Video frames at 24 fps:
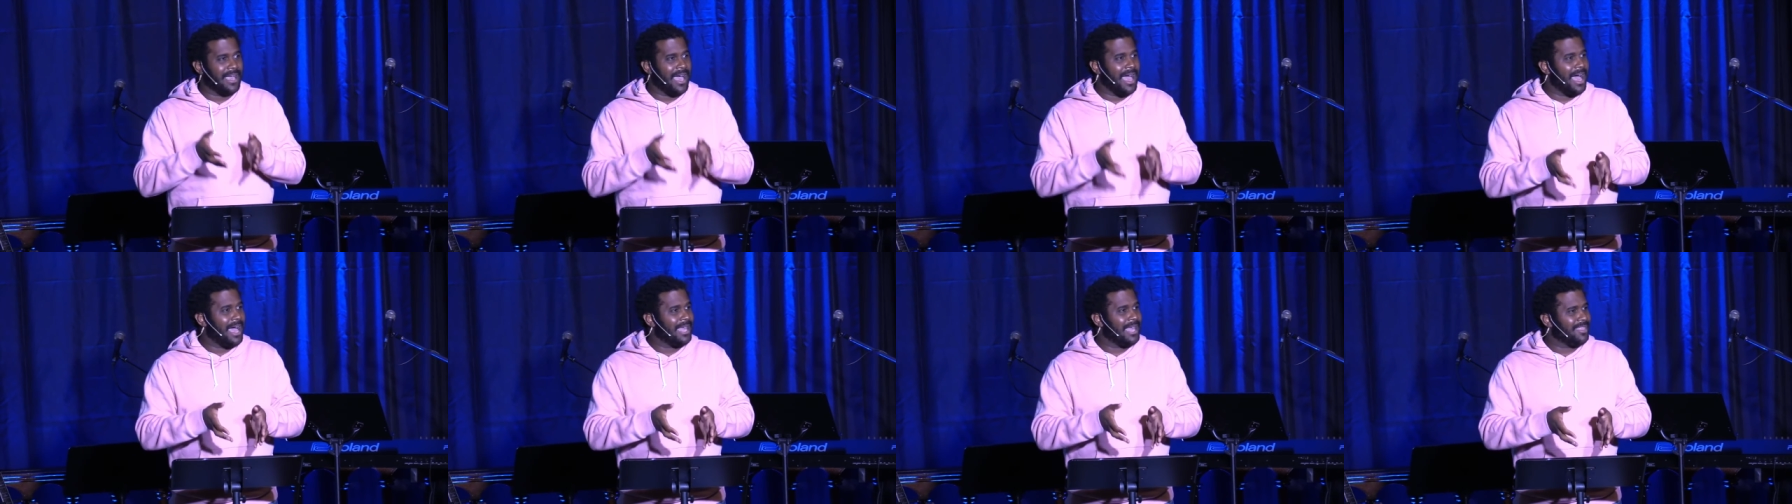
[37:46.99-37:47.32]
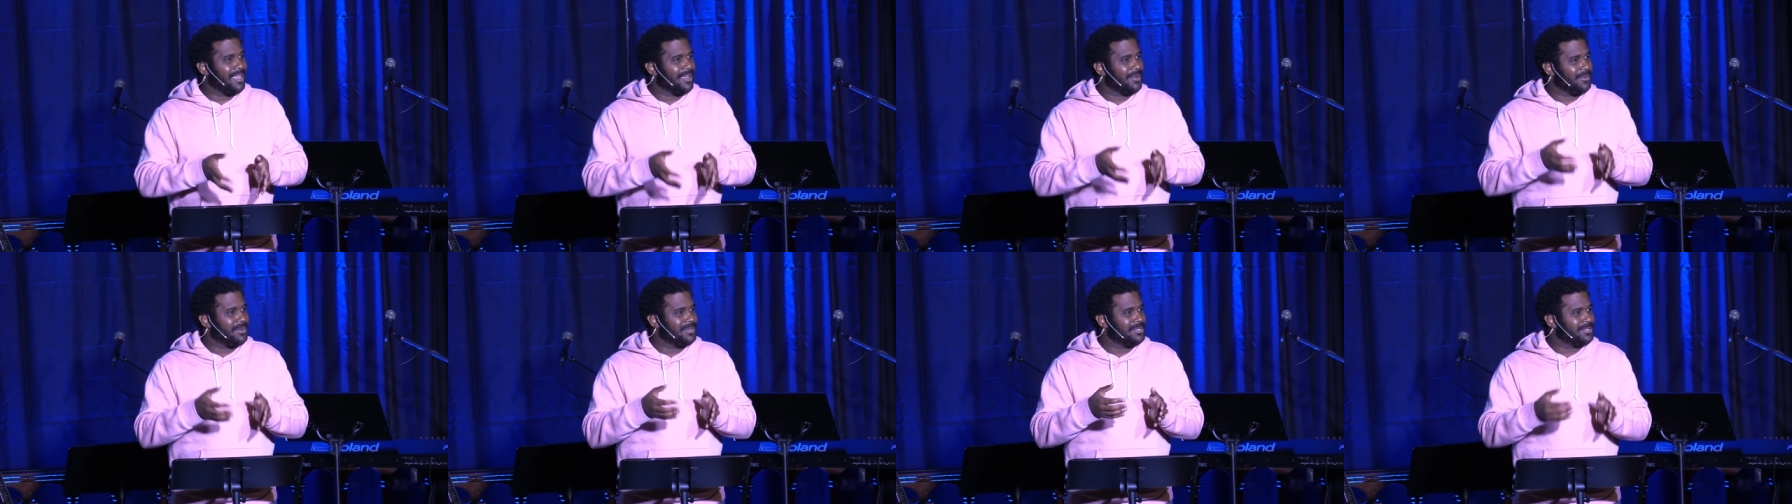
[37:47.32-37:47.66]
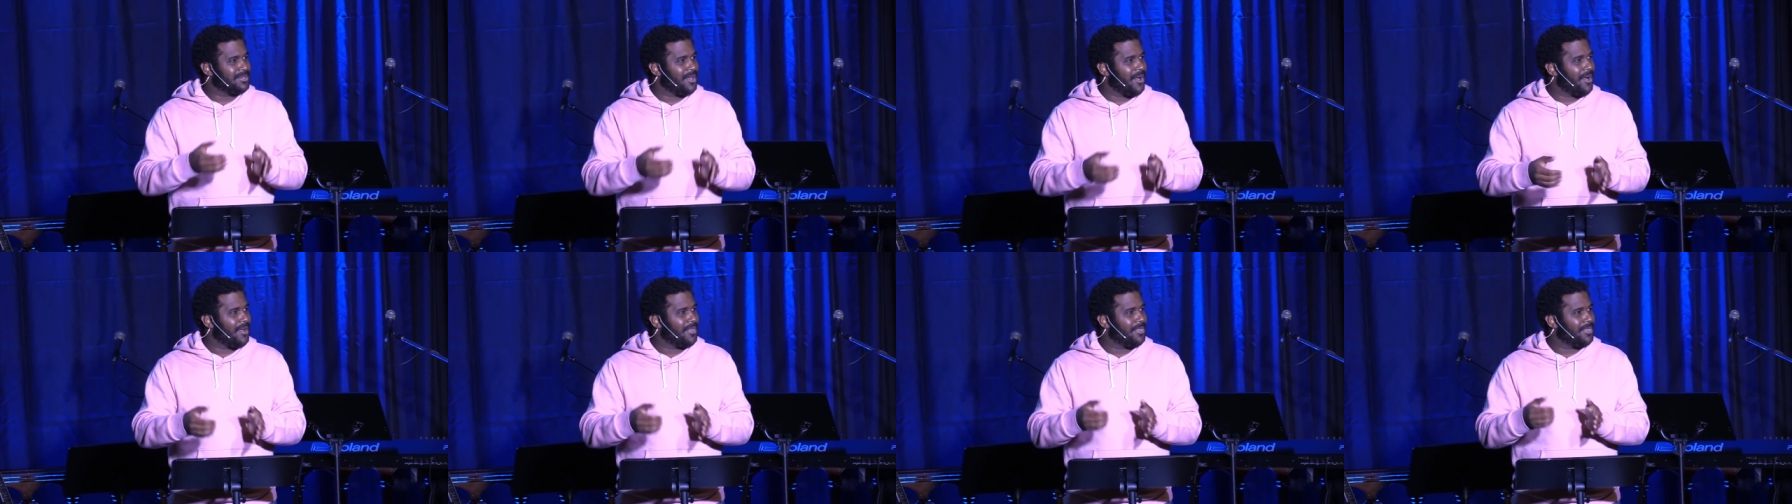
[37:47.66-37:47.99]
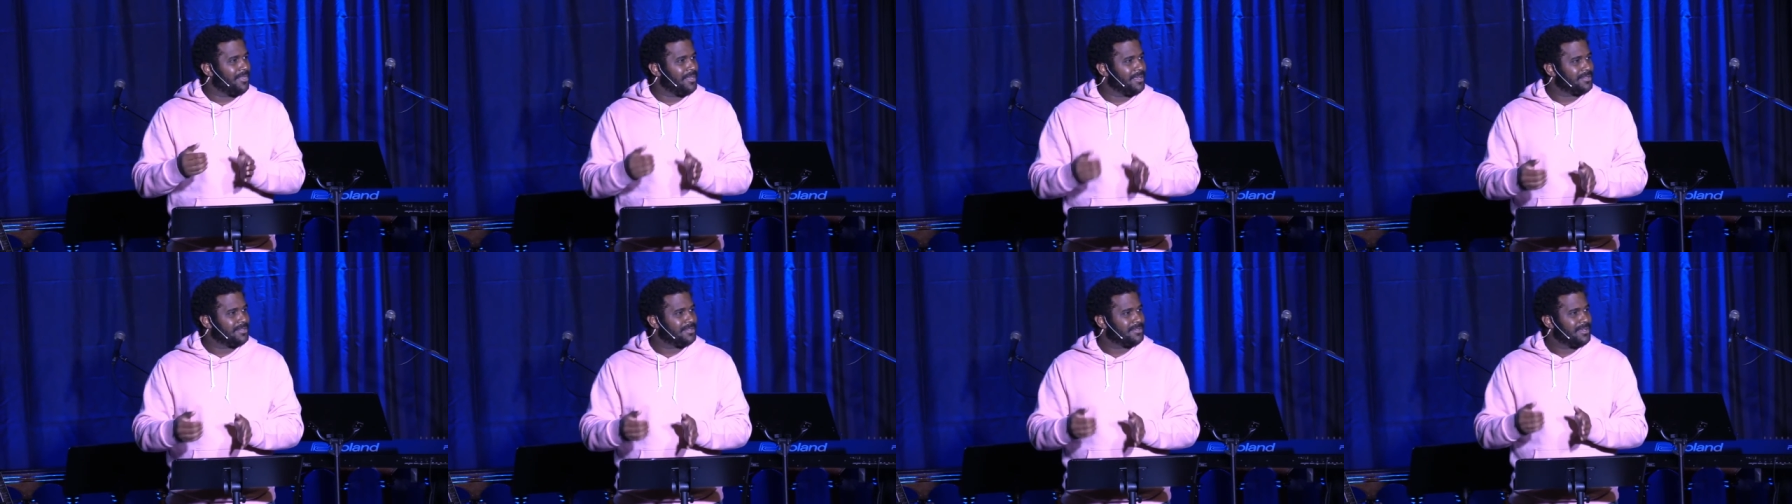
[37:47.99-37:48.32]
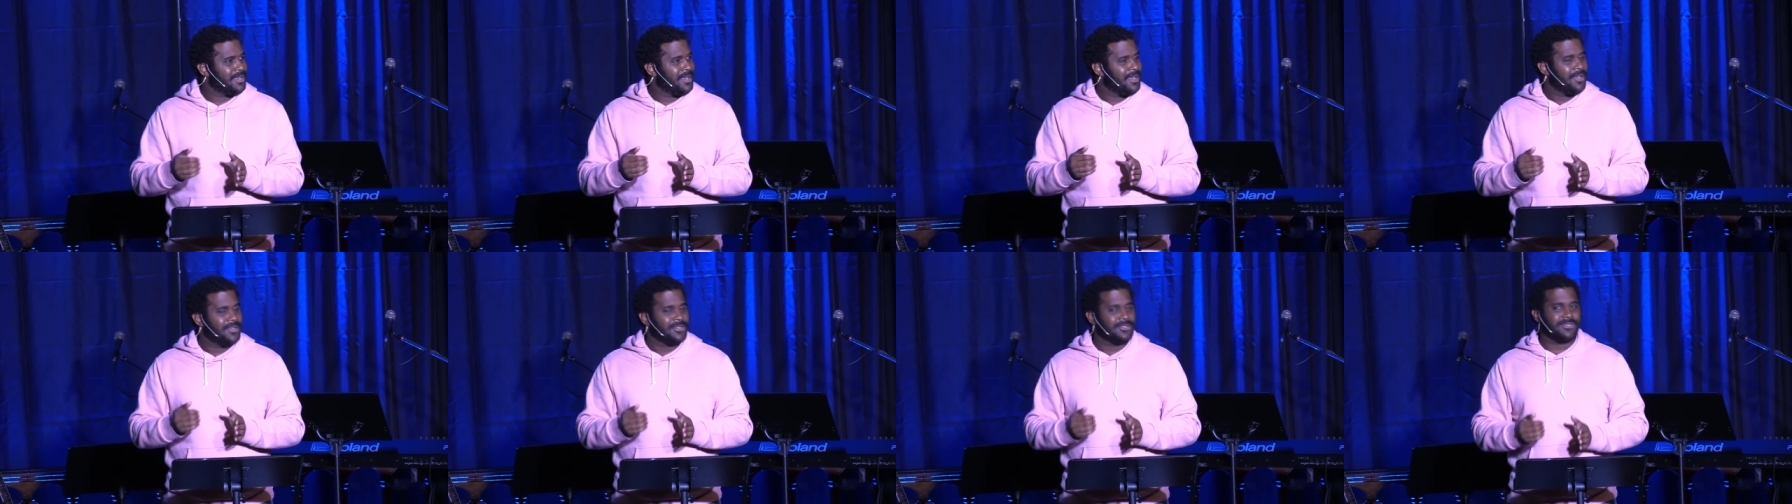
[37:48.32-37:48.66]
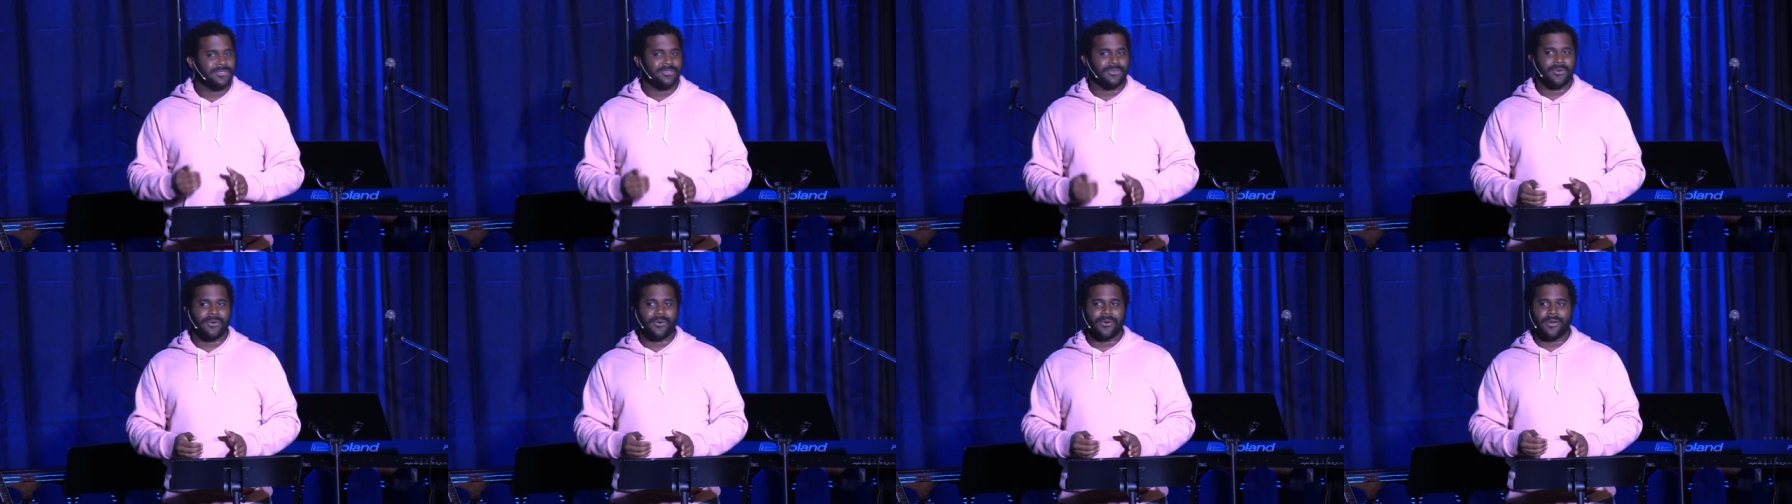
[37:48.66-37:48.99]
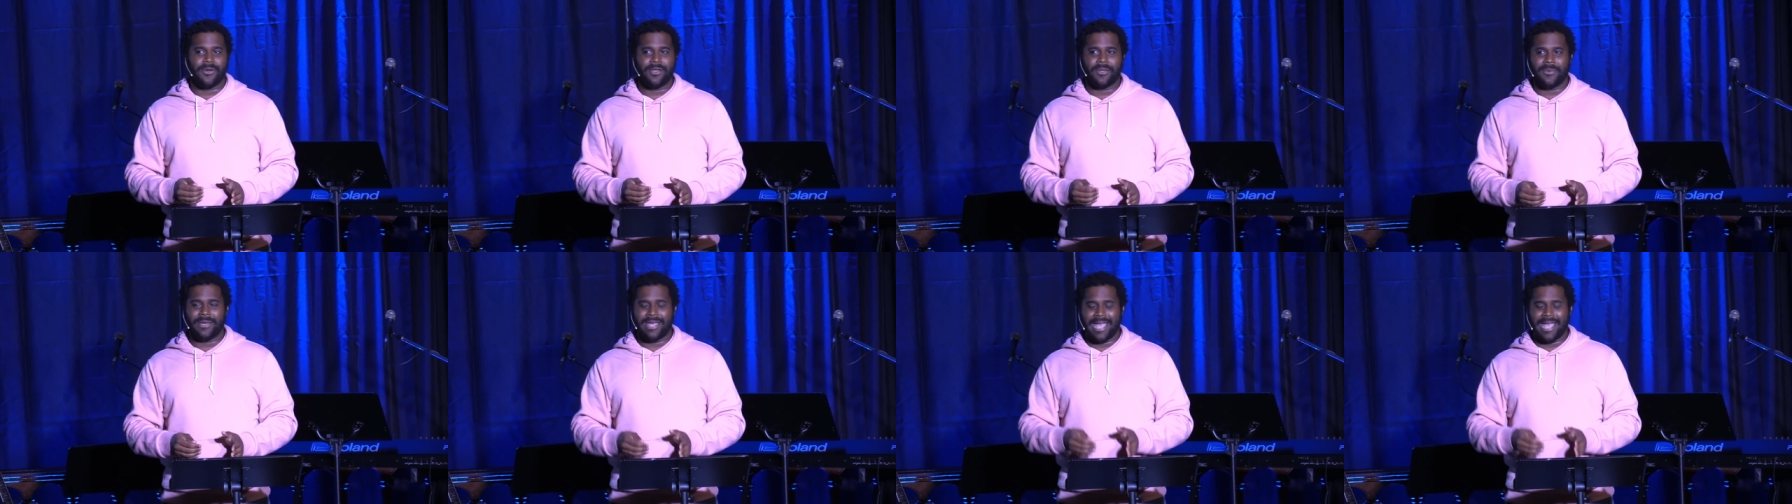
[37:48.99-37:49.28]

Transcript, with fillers: God like we saw in this story,